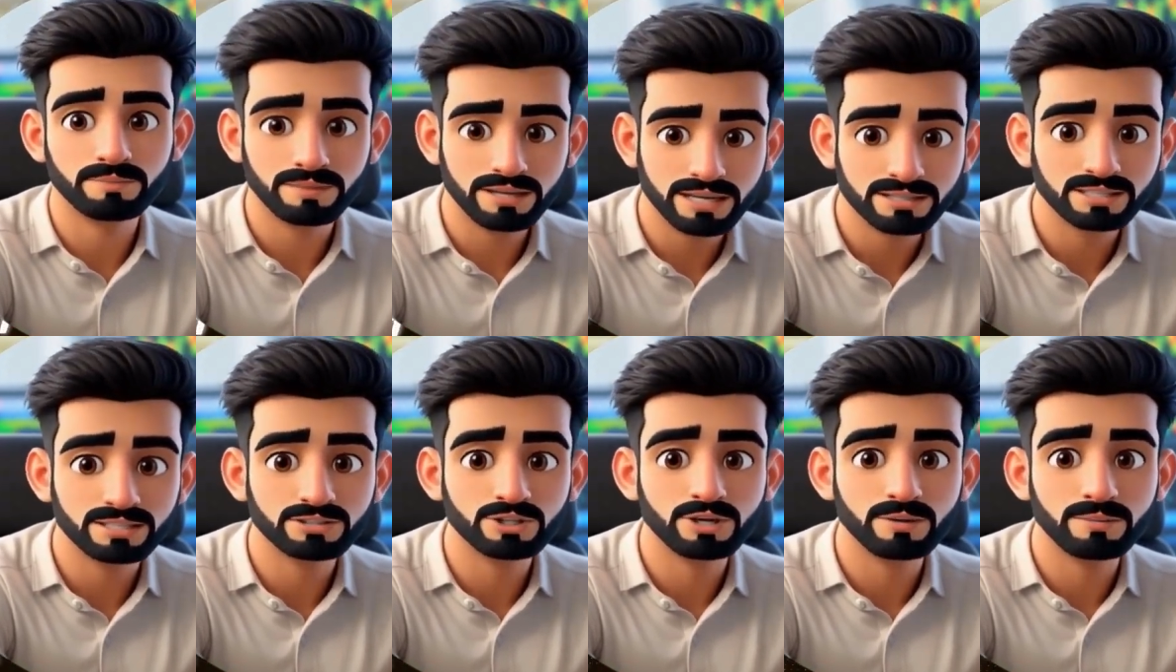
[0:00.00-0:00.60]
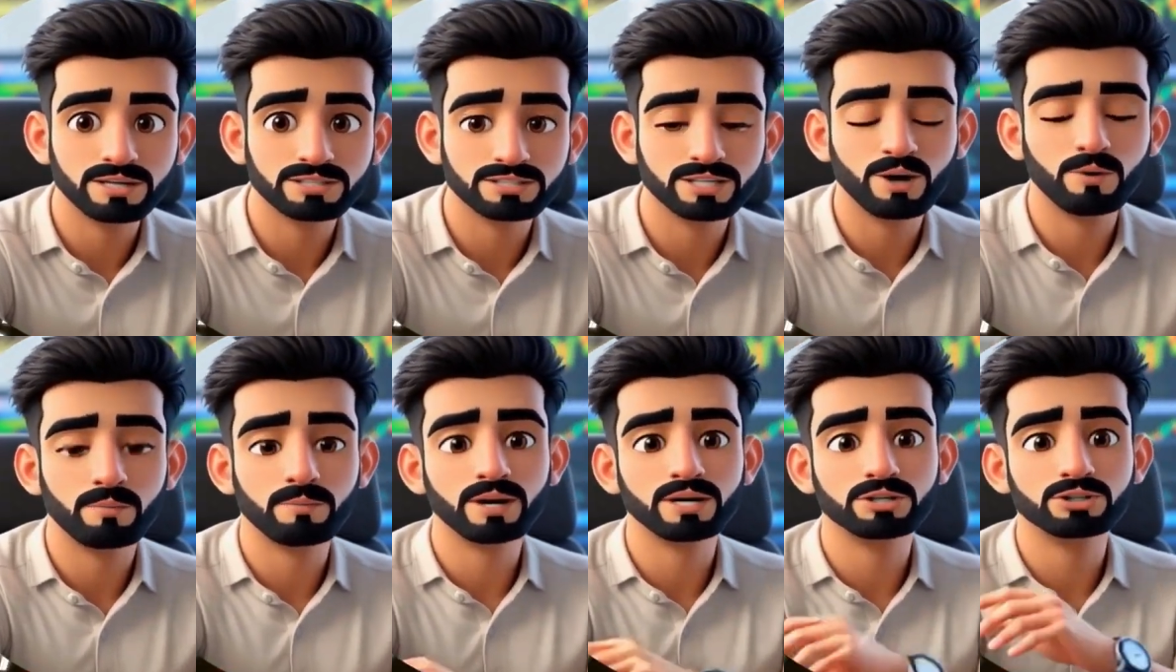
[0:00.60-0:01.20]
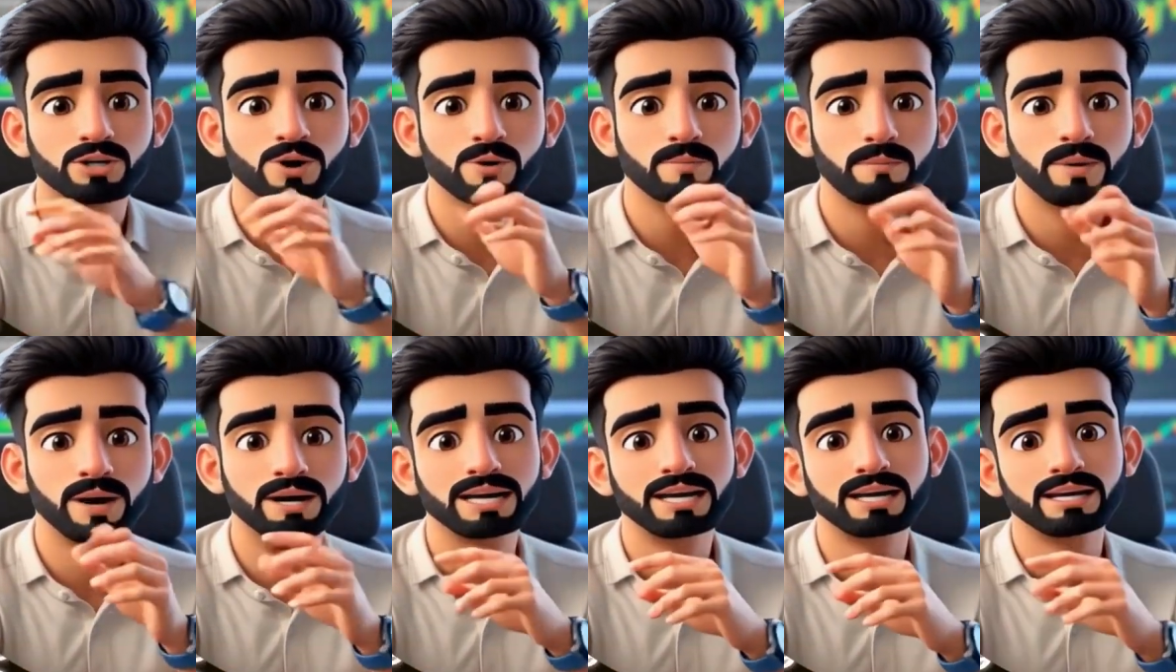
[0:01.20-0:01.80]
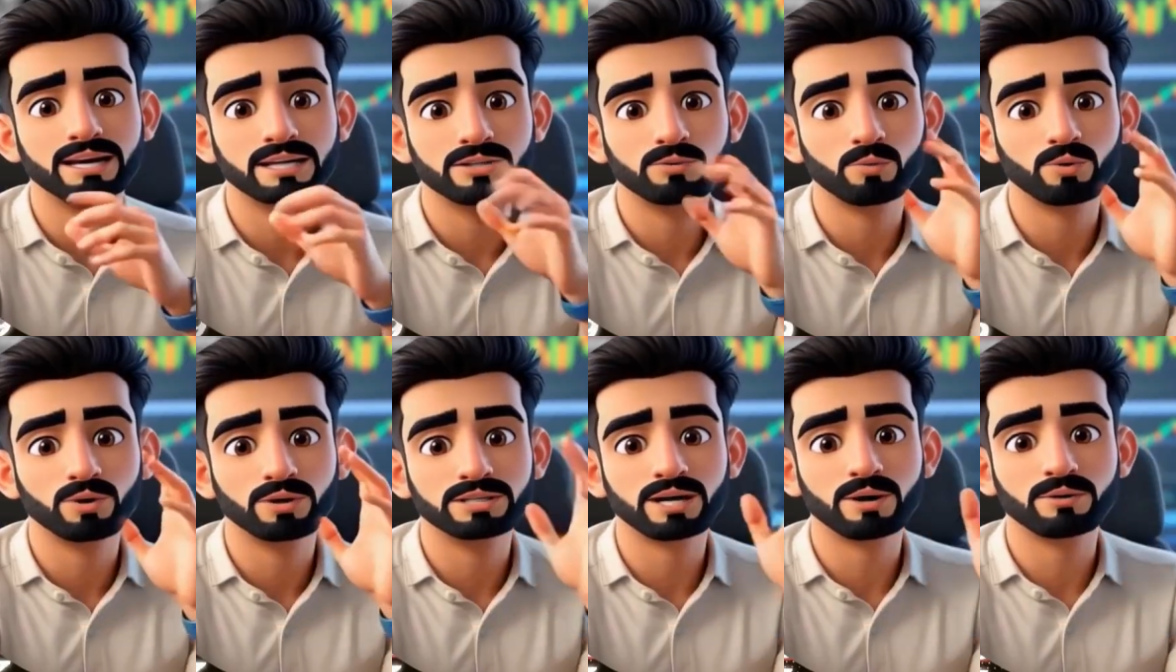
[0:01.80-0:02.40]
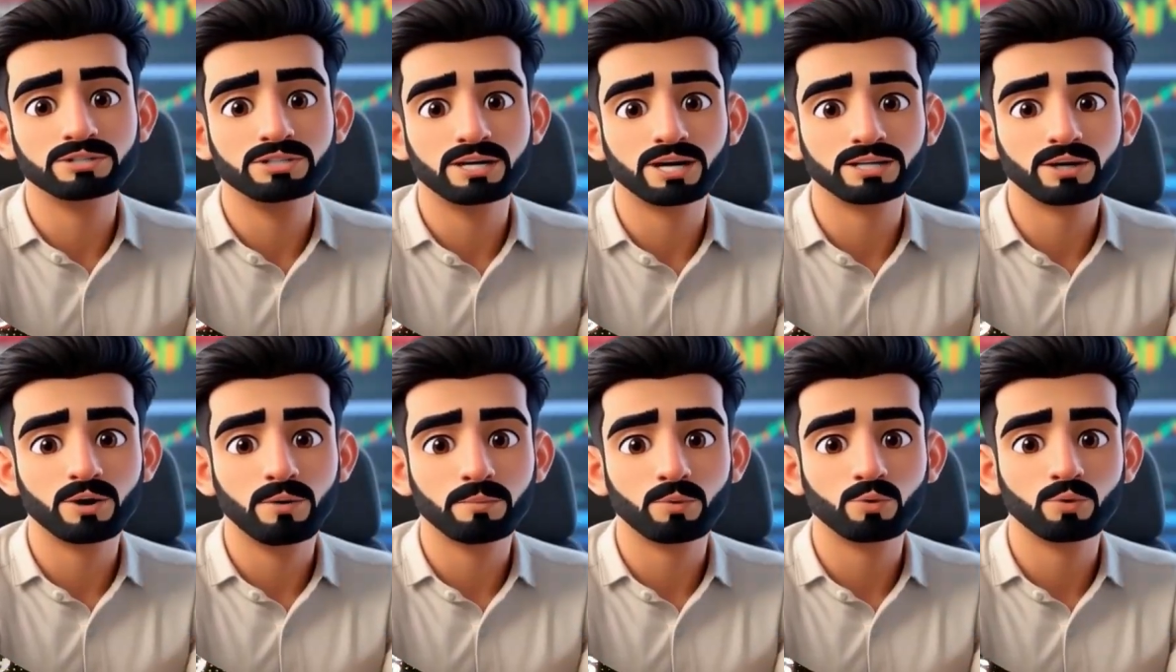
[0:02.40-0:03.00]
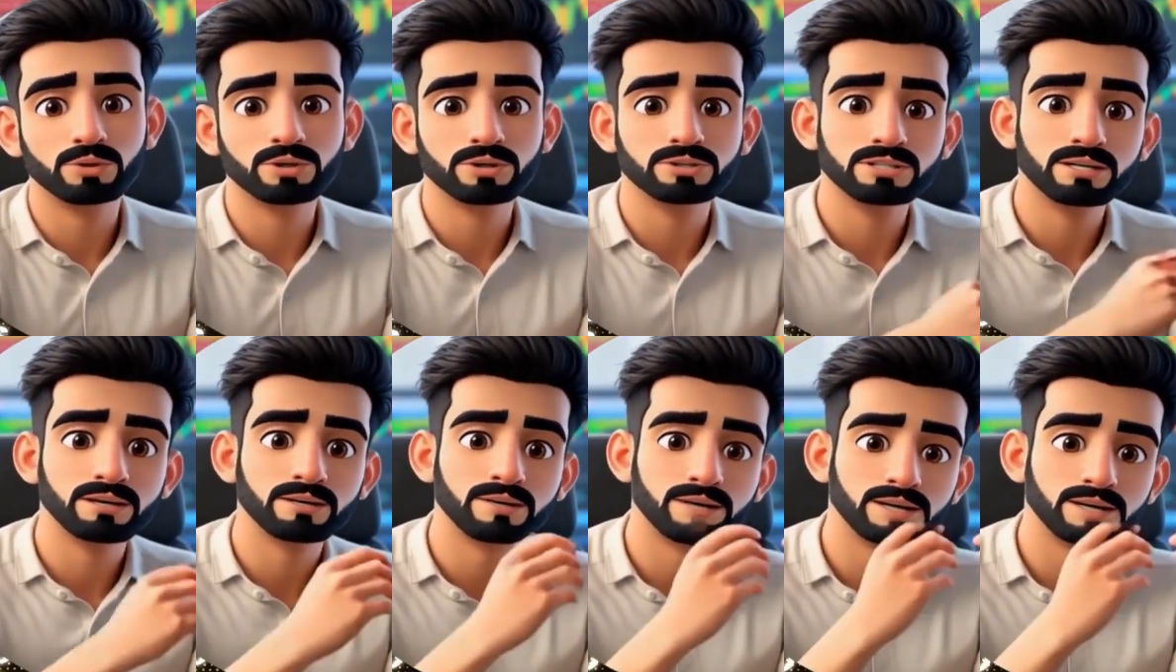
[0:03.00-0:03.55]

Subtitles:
It determines how much our money is worth outside our borders